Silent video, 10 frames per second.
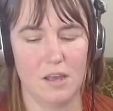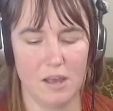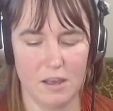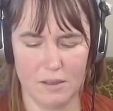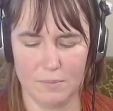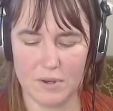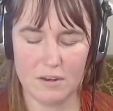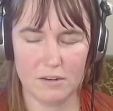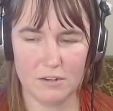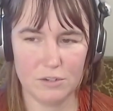Um,
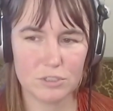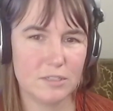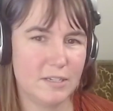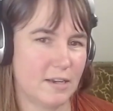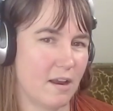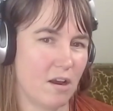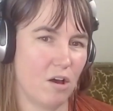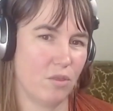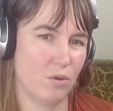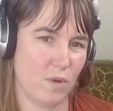usually not
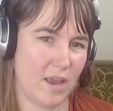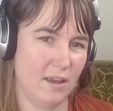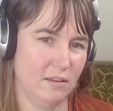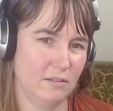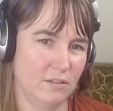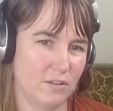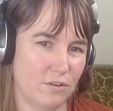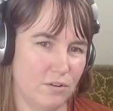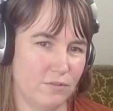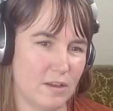all the way.
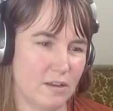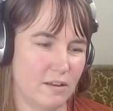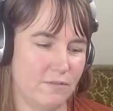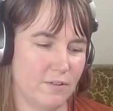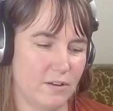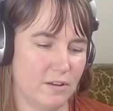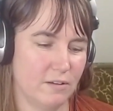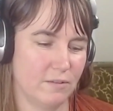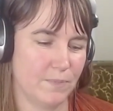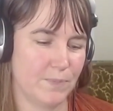So if a if
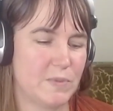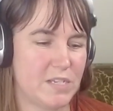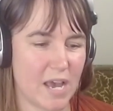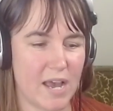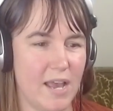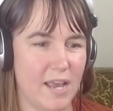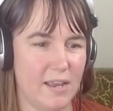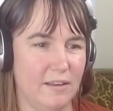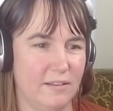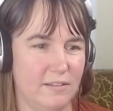a dye
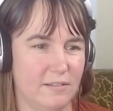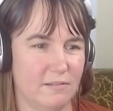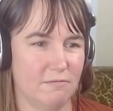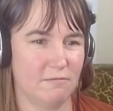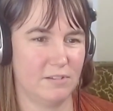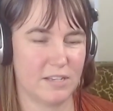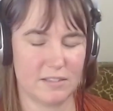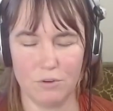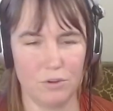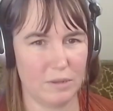is
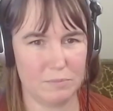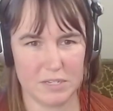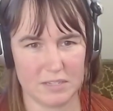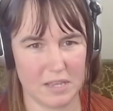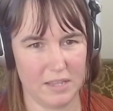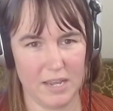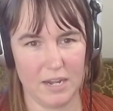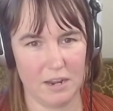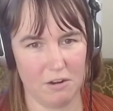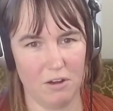doesn't hold up to sunlight
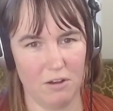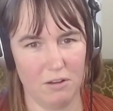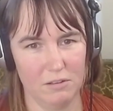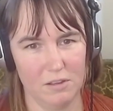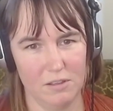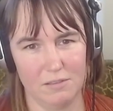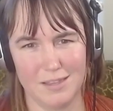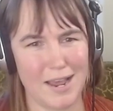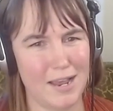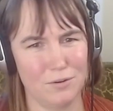at all,
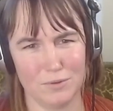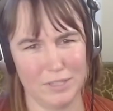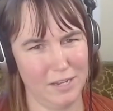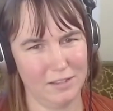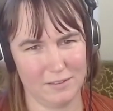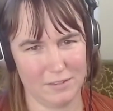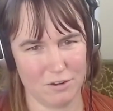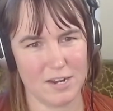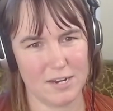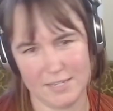then I don't really consider
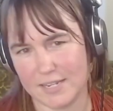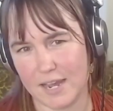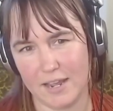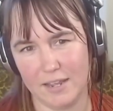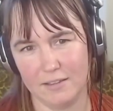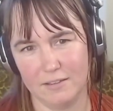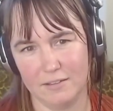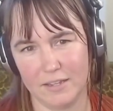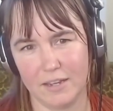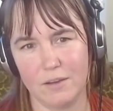it a dye.
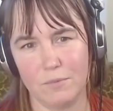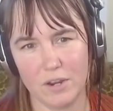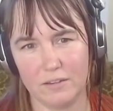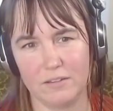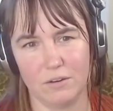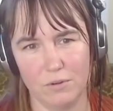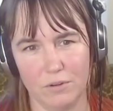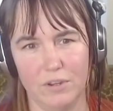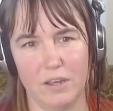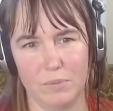Like I want it to
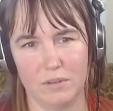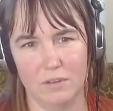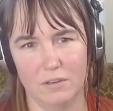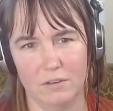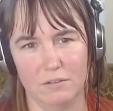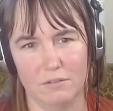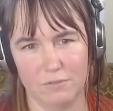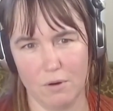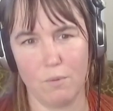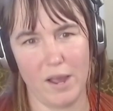hold up
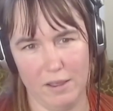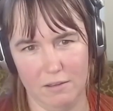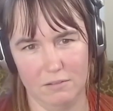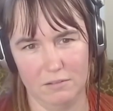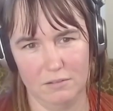for a while,